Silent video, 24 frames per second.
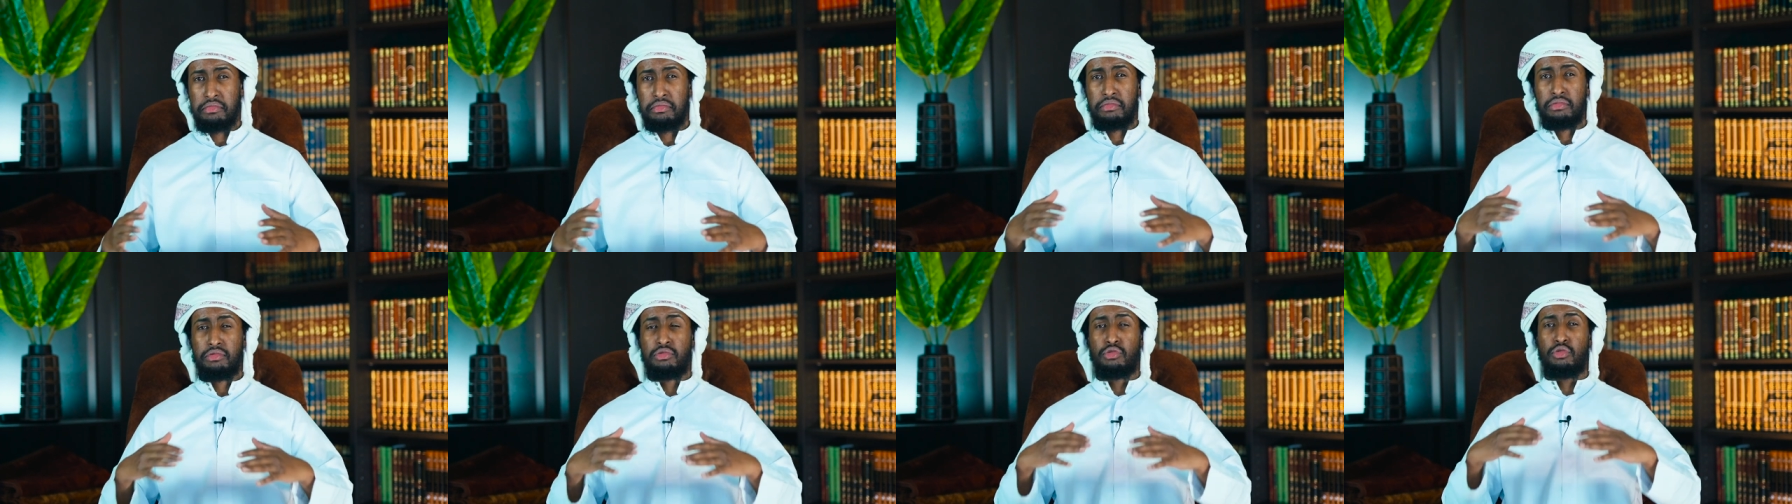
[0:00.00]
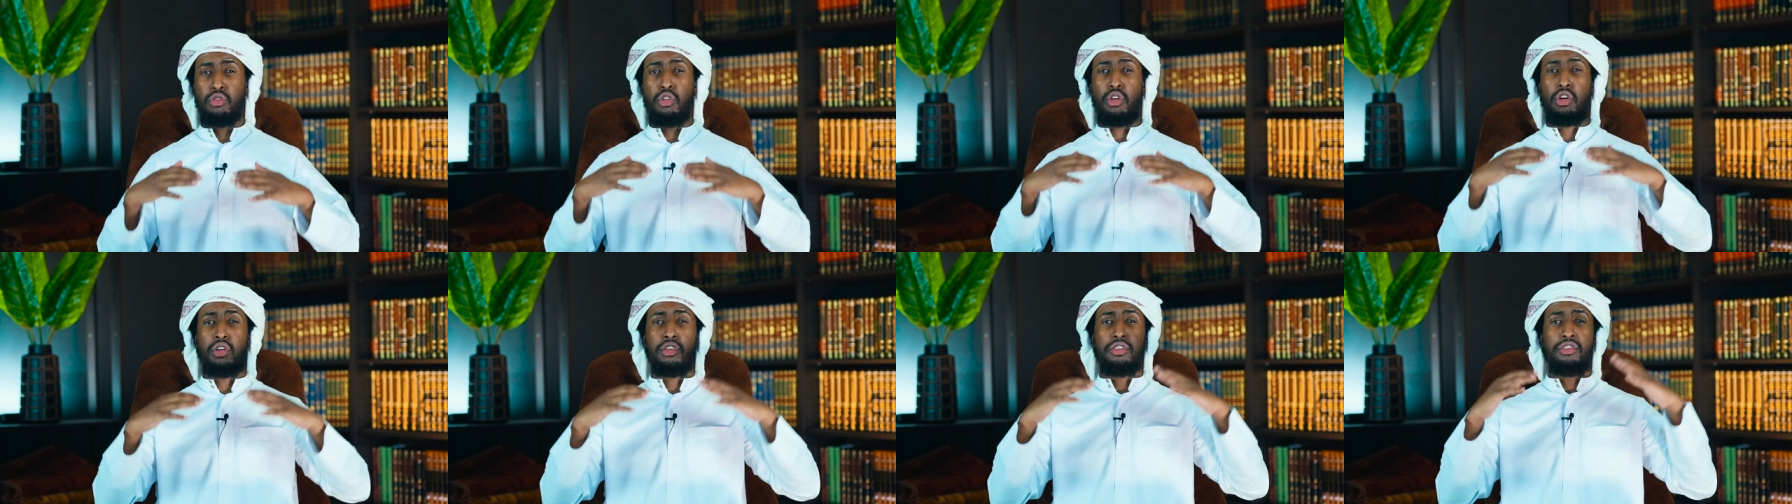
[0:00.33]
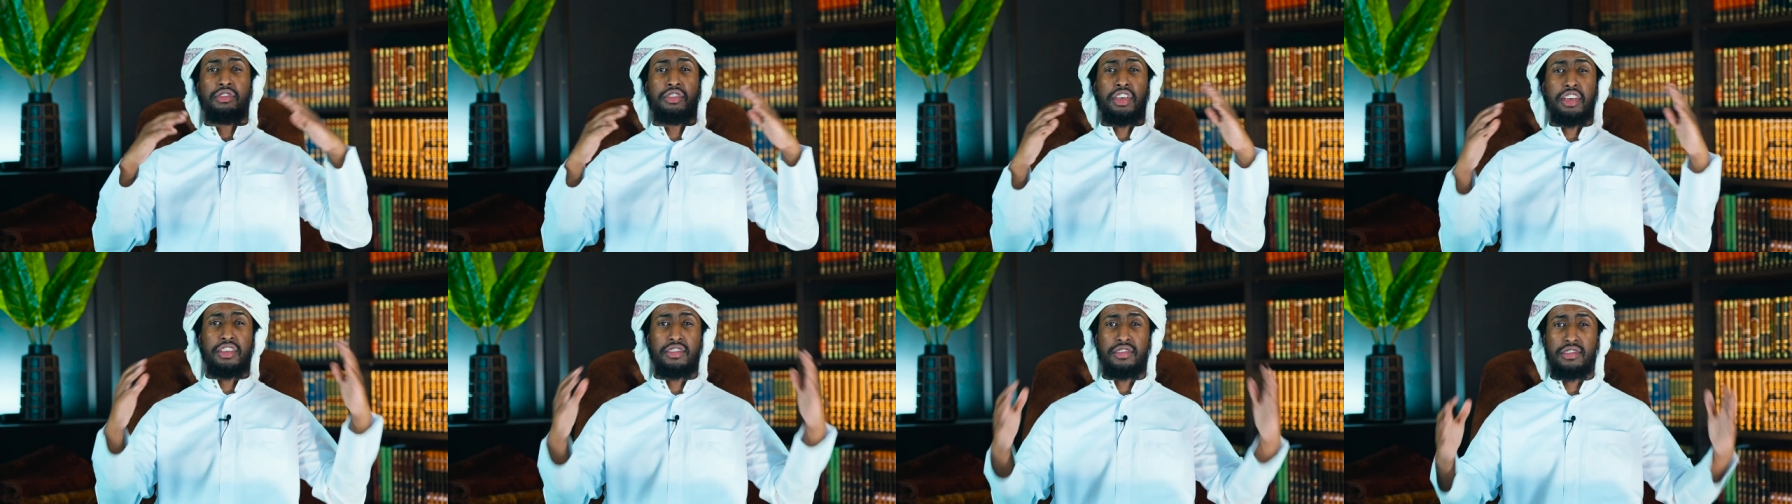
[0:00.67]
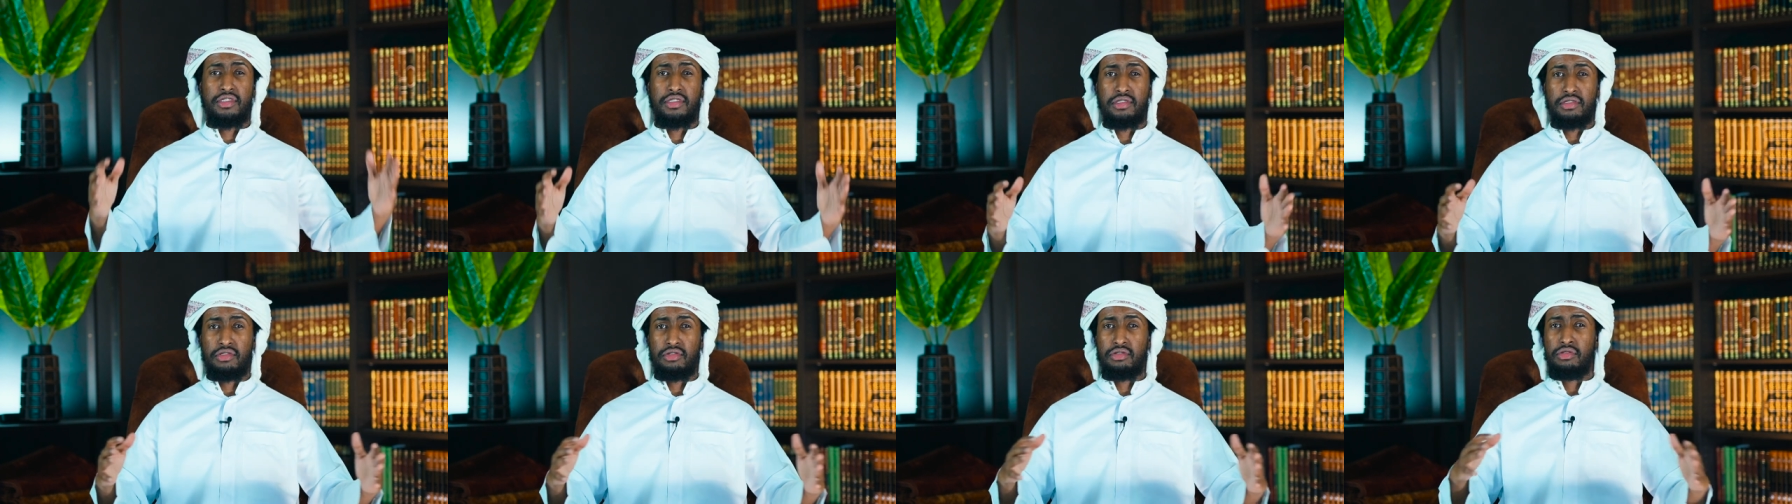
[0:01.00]
He's got
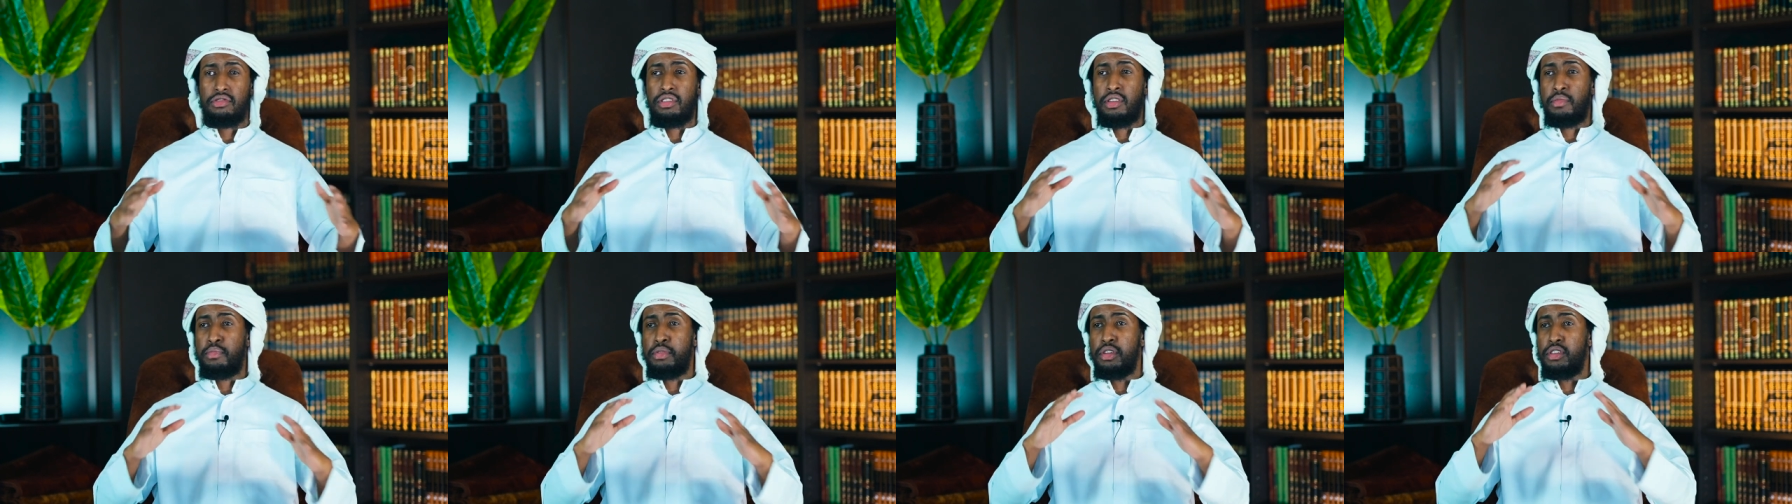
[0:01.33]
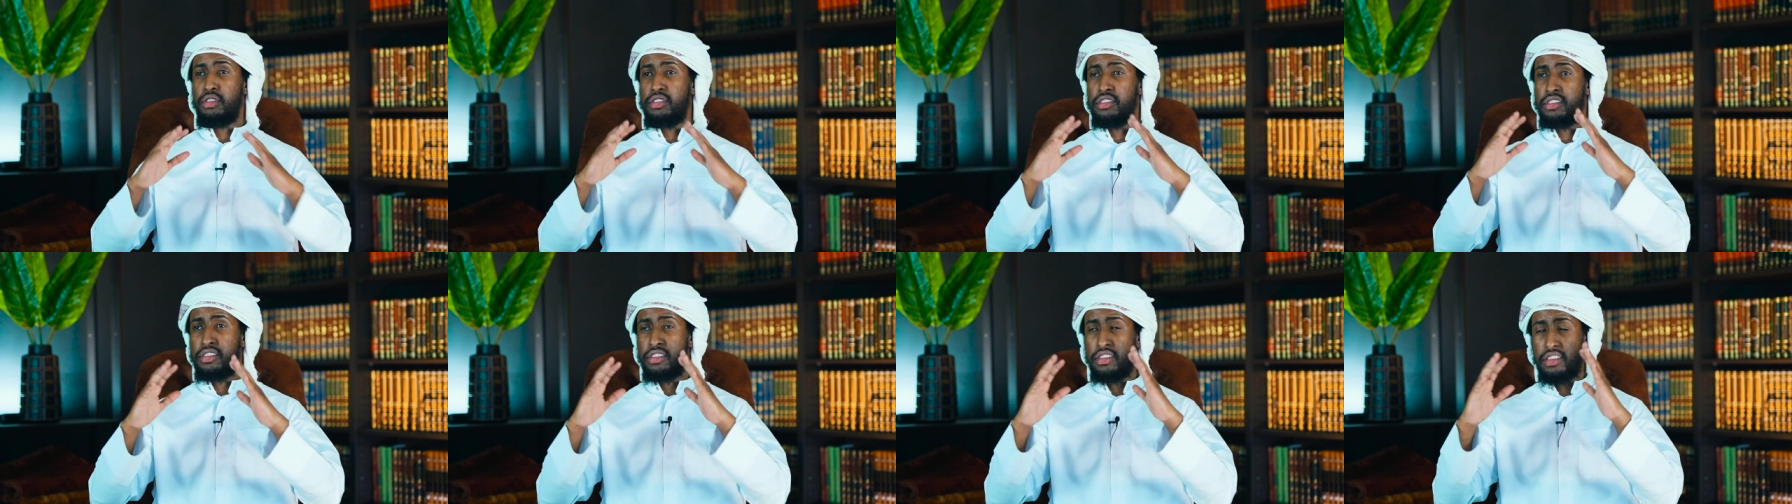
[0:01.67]
this. He built